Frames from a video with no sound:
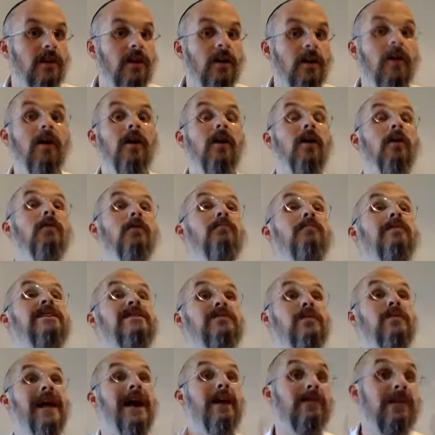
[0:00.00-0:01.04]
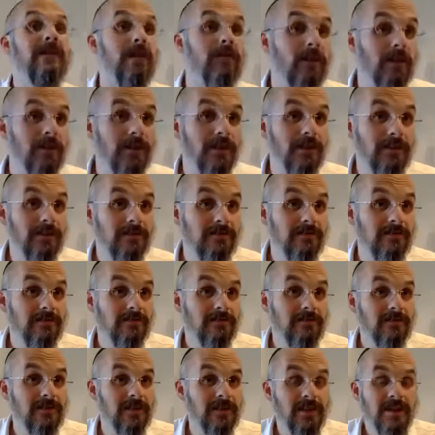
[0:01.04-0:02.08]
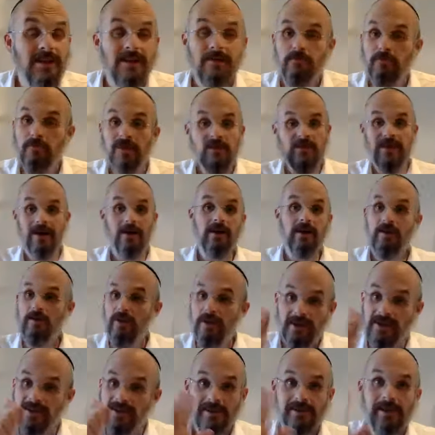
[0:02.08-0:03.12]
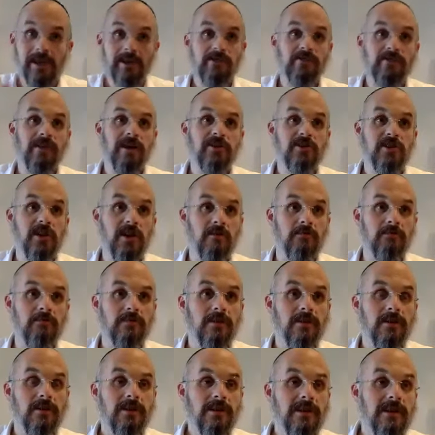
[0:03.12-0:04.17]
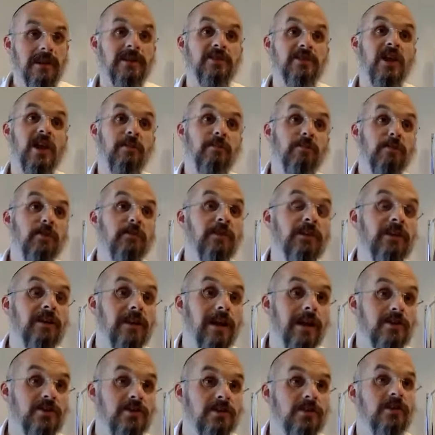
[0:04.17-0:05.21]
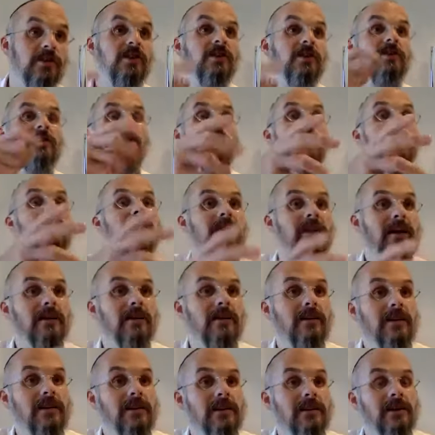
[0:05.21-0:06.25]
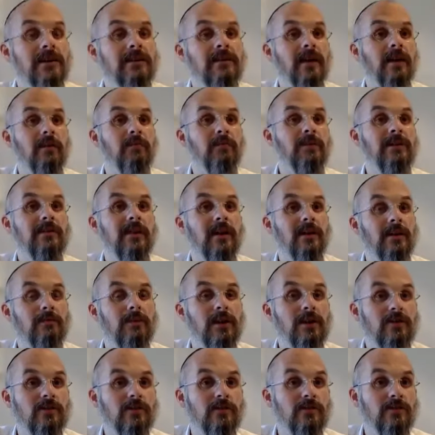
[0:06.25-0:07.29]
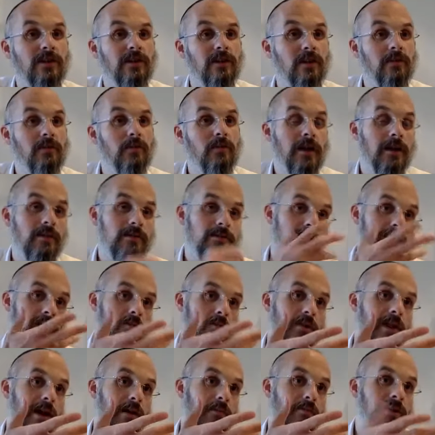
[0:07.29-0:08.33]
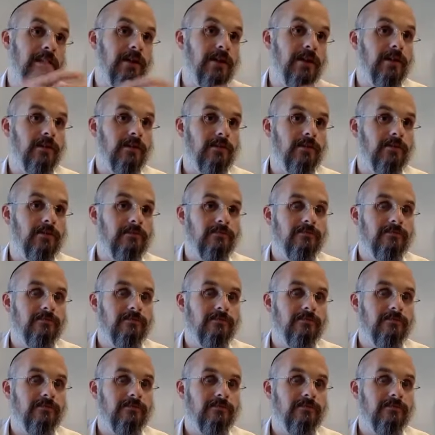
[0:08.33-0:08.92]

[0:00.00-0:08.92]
Oh, mitzvah without kavana? Yeah. Mitzvah without kavana is connection to Hashem. It's not a perfect connection. You know what it's like? It's like me telling my children I love you without saying, without meaning it.